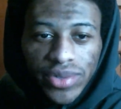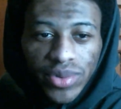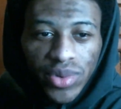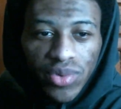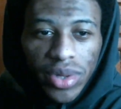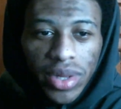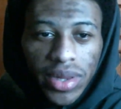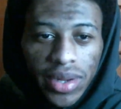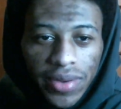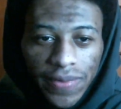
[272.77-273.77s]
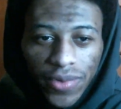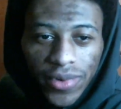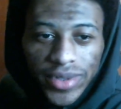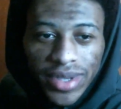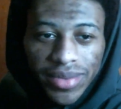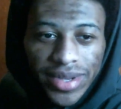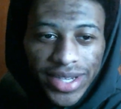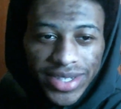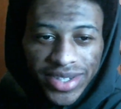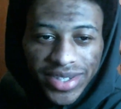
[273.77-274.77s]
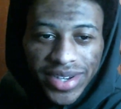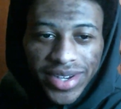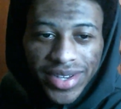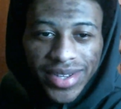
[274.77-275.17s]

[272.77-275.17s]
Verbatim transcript: she was really looking for something that's just gonna